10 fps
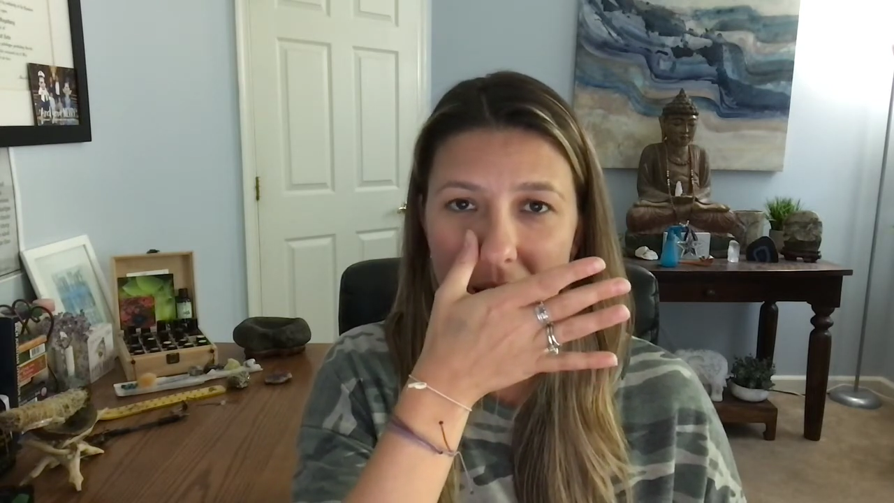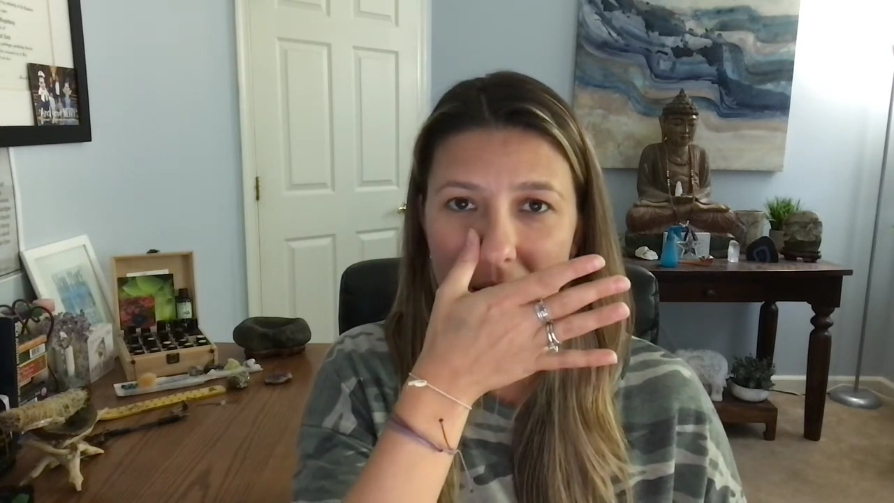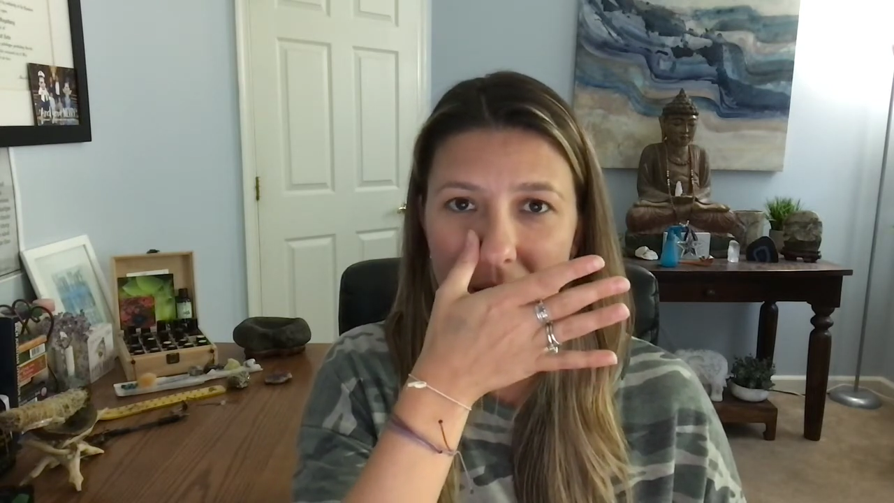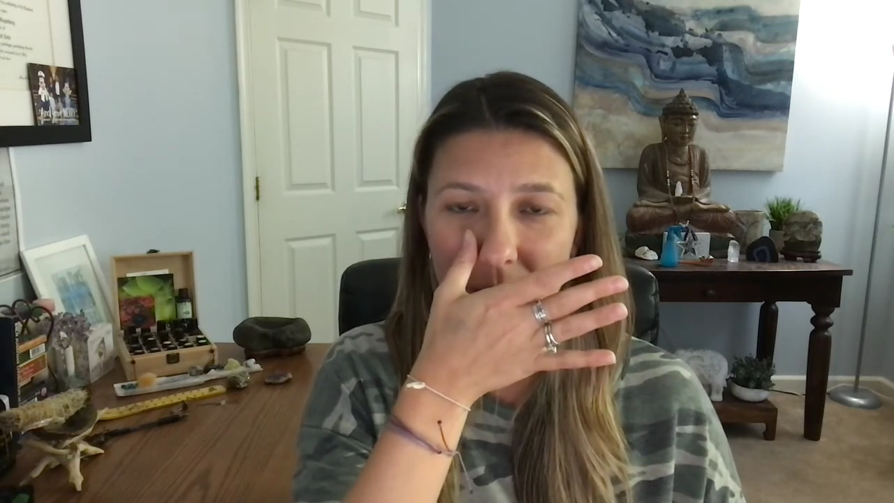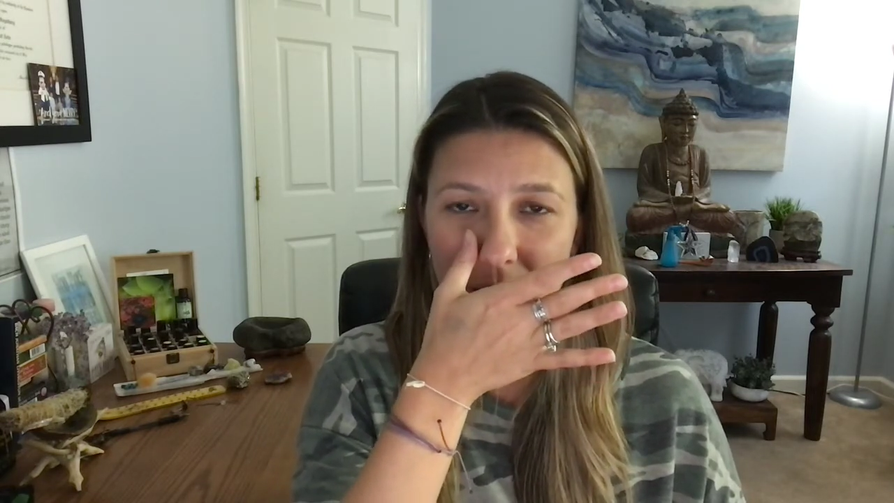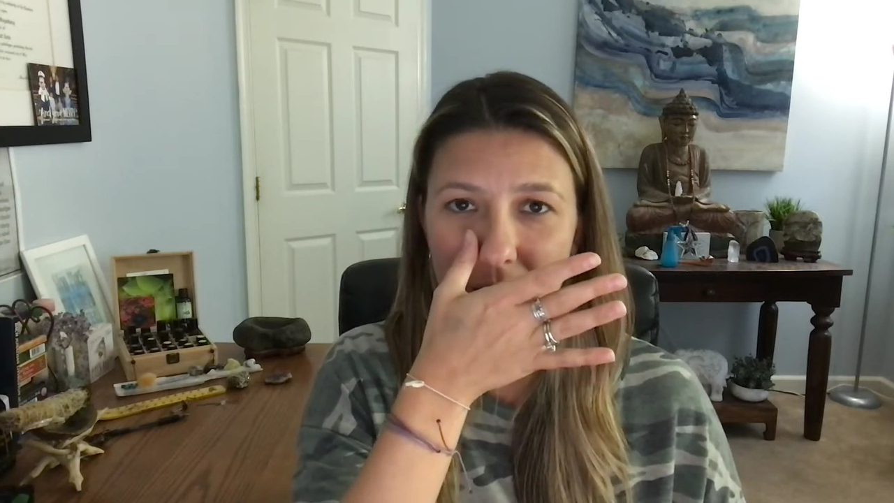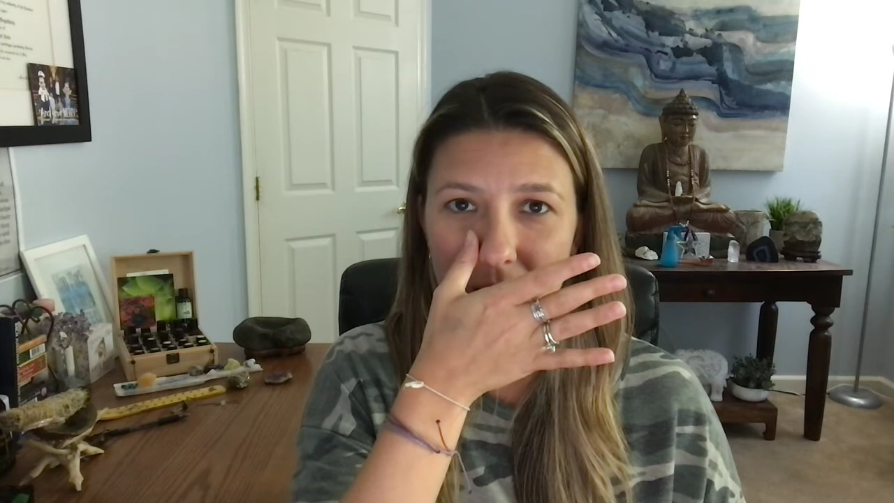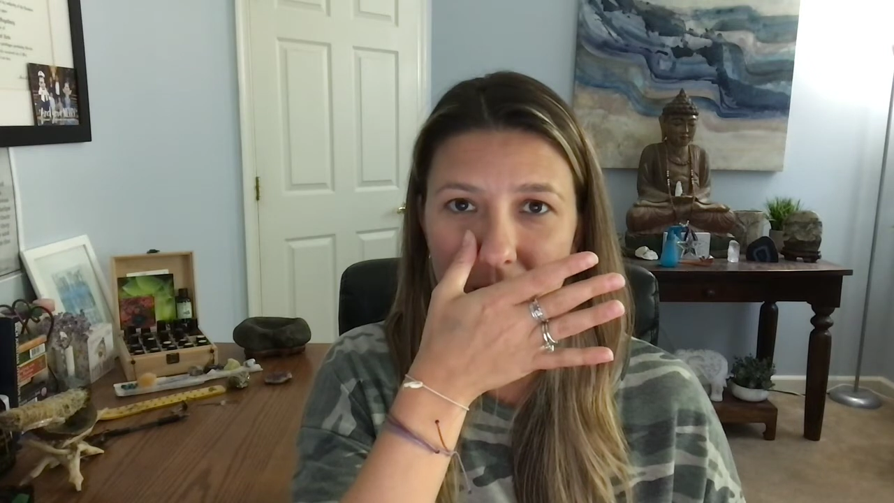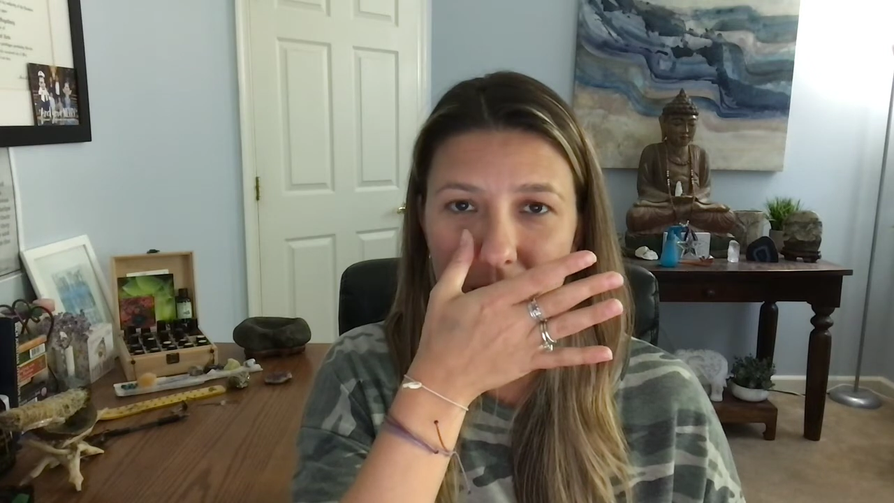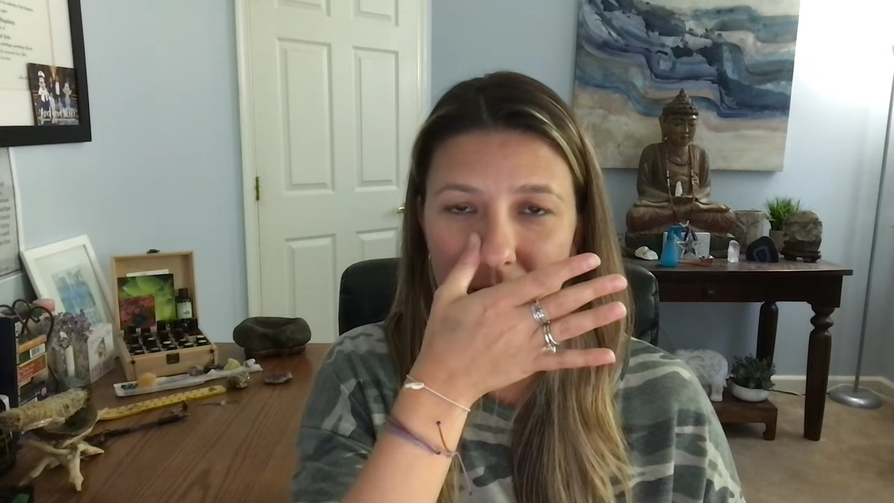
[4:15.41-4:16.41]
and we're going
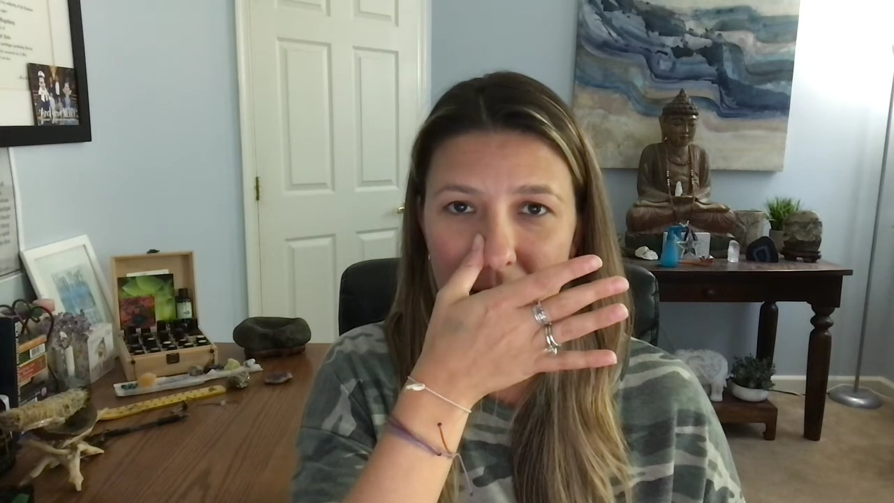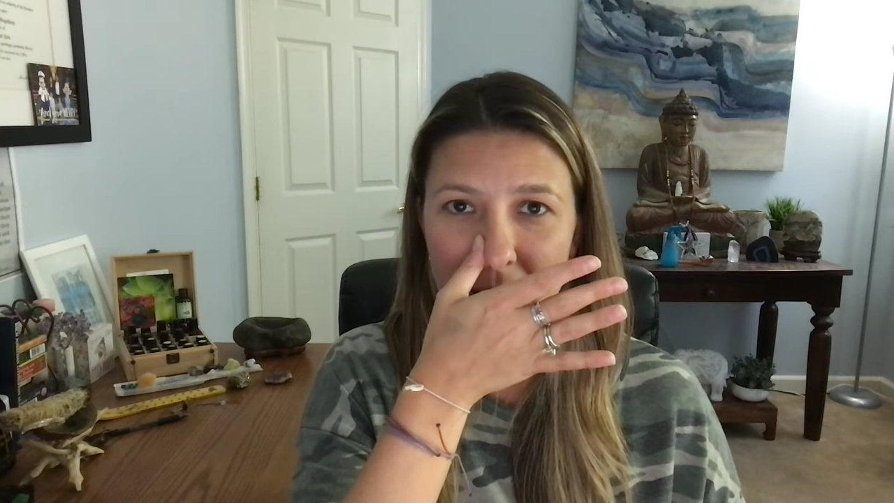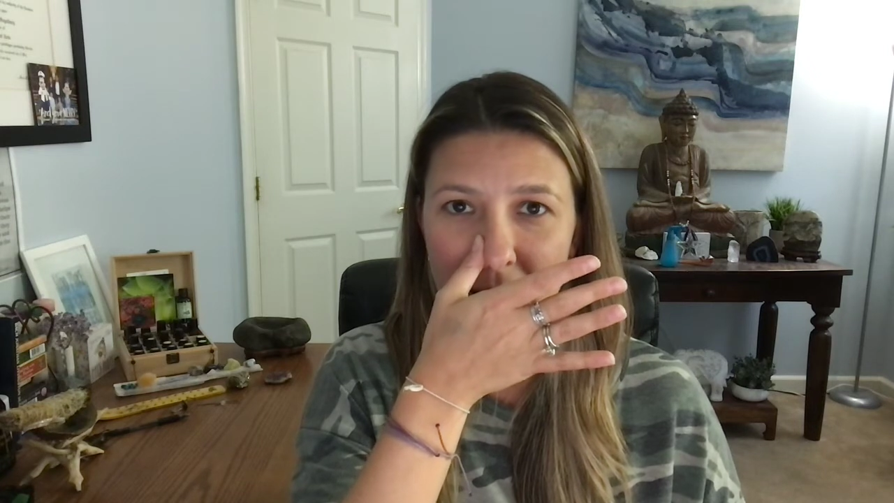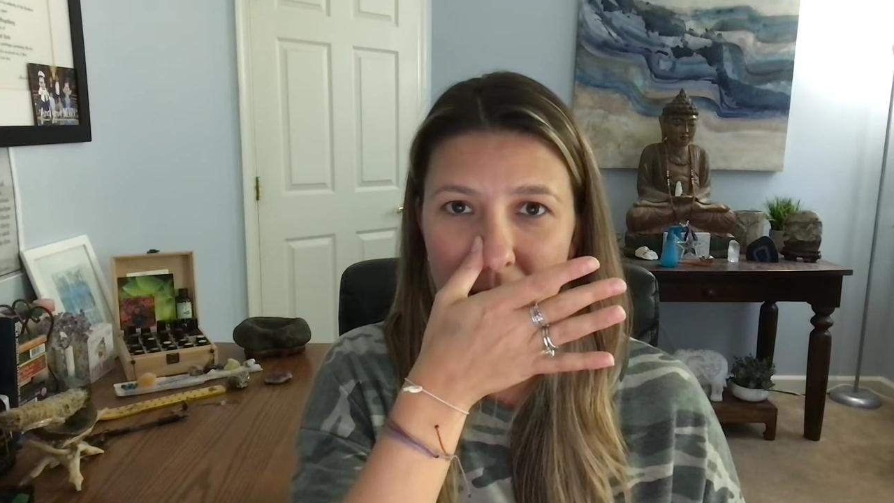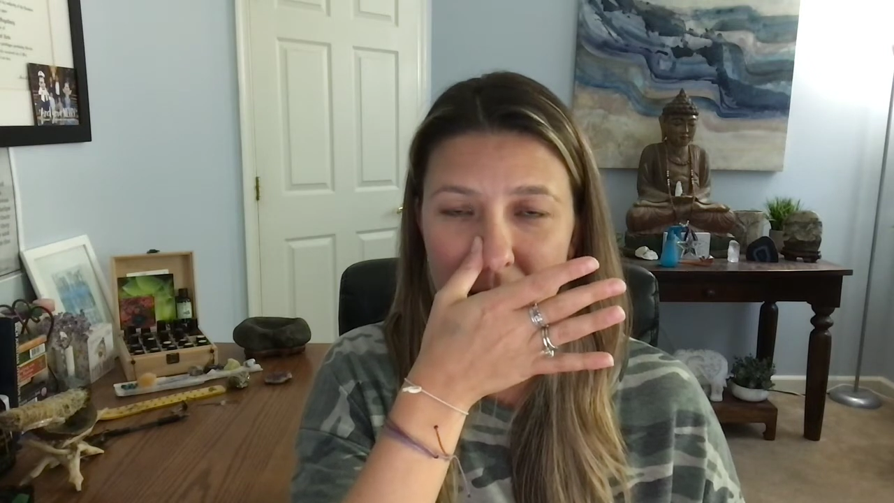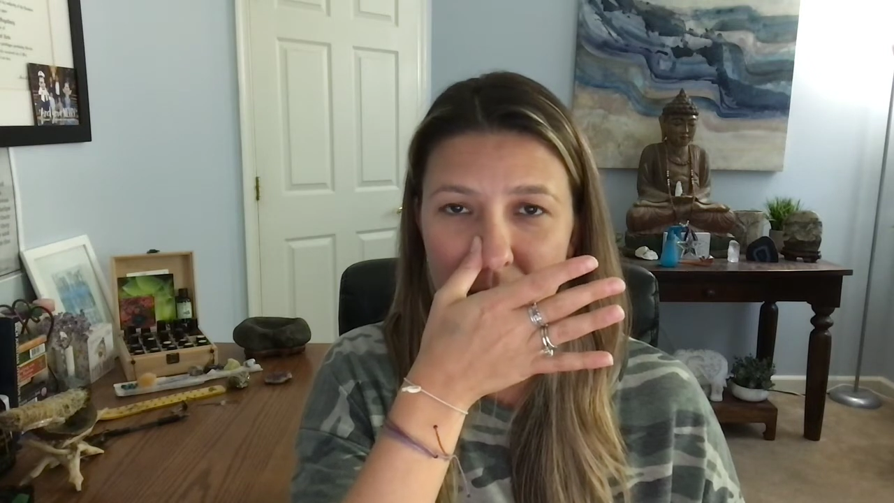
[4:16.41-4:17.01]
to inhale